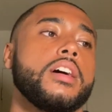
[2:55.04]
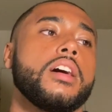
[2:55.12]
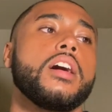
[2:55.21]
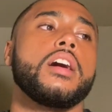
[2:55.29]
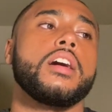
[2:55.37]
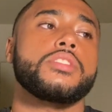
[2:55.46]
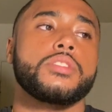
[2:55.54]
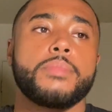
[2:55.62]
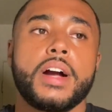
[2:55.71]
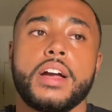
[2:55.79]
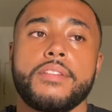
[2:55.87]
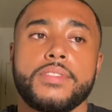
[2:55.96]

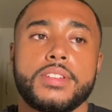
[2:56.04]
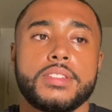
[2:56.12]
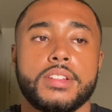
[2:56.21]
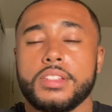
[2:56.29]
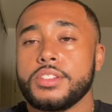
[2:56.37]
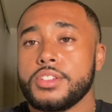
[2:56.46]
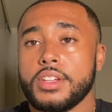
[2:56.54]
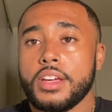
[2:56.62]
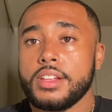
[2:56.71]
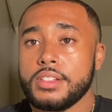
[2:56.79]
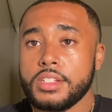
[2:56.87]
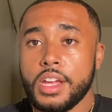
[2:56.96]
Chimaev is a
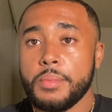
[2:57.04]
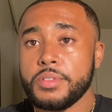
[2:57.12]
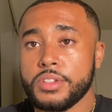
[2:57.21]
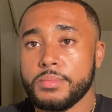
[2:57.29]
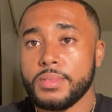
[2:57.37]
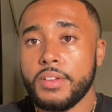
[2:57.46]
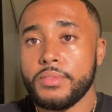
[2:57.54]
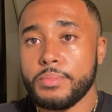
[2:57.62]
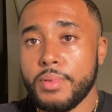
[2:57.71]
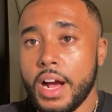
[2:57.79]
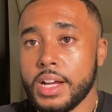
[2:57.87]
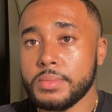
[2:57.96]
legit championship level
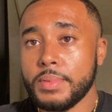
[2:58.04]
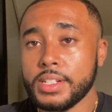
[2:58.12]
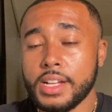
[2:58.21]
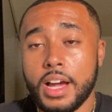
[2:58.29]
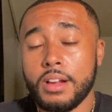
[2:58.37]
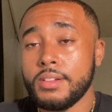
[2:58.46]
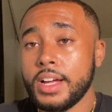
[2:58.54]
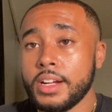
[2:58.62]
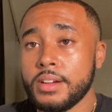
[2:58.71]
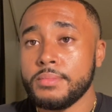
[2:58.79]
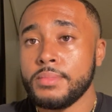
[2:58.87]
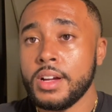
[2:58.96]
prospect. I don't
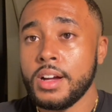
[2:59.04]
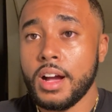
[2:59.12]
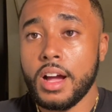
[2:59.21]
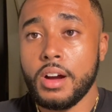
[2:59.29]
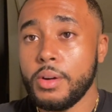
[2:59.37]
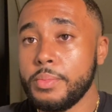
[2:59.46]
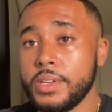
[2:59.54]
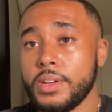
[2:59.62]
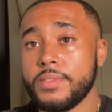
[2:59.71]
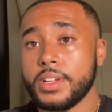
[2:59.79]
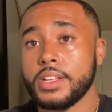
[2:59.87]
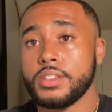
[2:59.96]
like him. I hope he
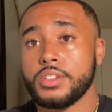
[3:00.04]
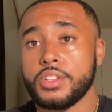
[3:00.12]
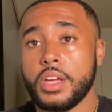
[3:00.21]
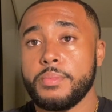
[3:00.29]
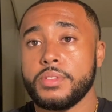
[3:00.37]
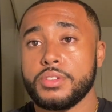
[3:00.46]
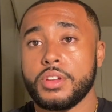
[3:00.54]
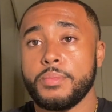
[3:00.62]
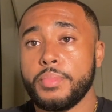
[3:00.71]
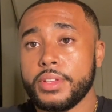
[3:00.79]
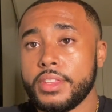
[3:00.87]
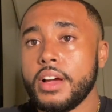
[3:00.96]
never gets a
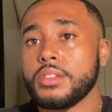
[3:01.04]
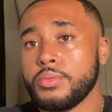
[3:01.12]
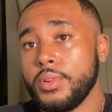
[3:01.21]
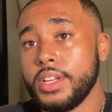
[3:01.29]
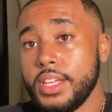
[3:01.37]
championship, but that's what